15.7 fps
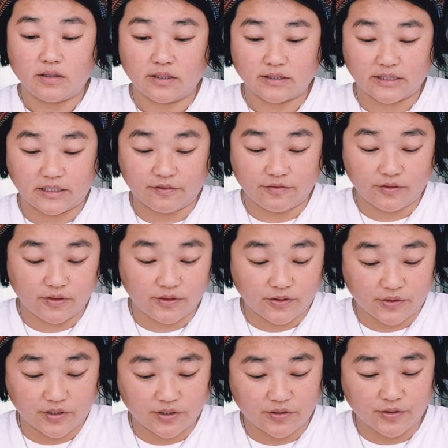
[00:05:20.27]
Let's have a
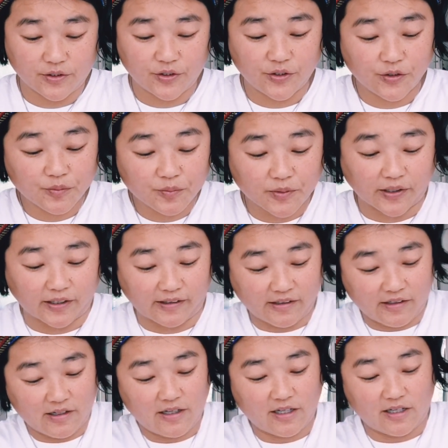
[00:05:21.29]
look. Humor,
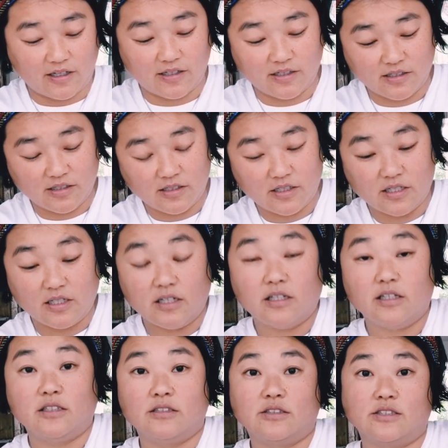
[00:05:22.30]
huh?
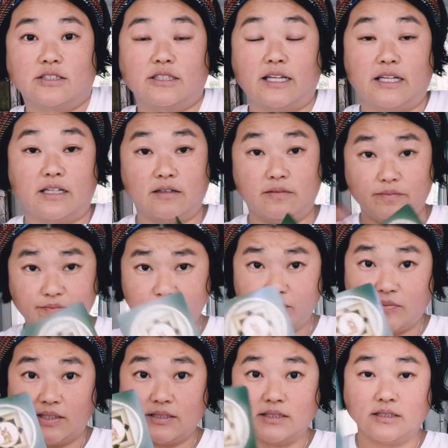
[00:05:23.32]
Just like
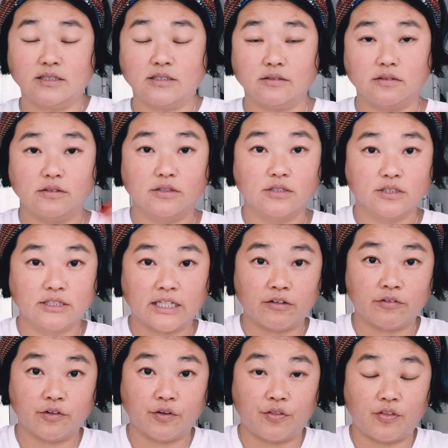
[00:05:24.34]
this is a
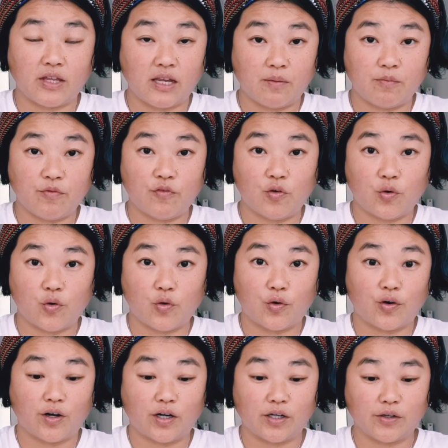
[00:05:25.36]
general theme
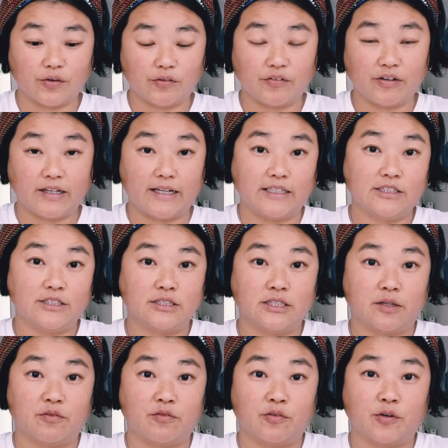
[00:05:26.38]
for your
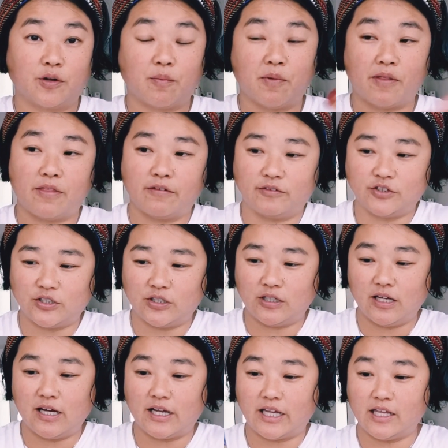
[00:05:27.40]
relationship for the month of
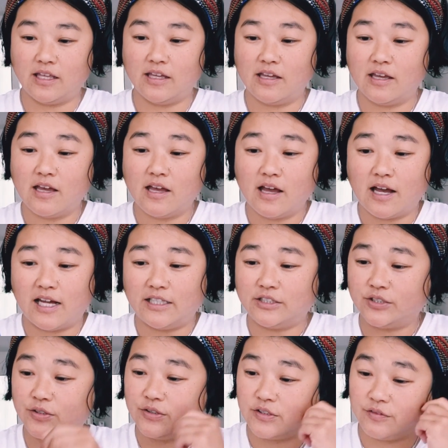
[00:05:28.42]
July. I
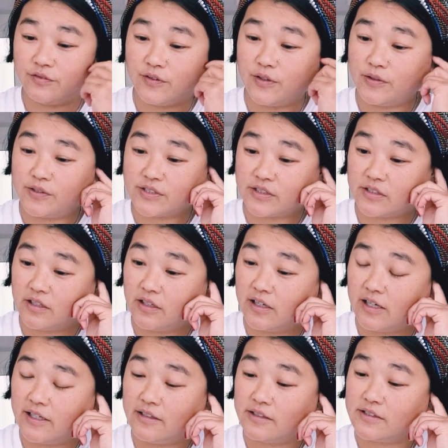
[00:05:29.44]
choose to focus on the
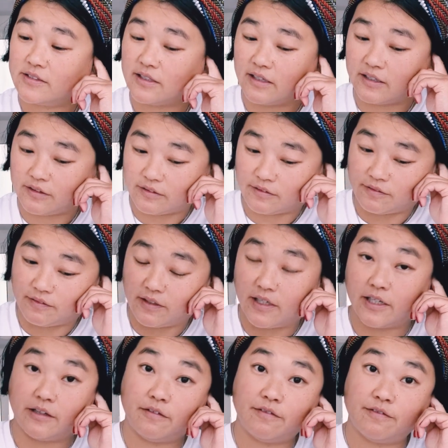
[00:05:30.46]
lighter side of
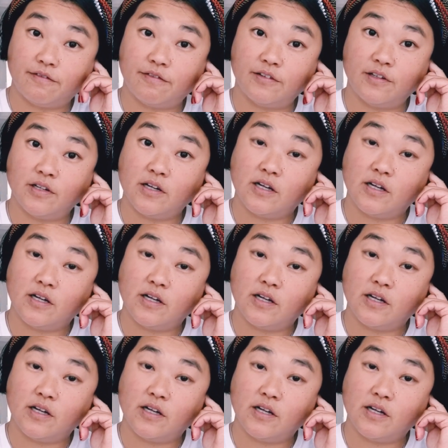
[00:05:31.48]
life.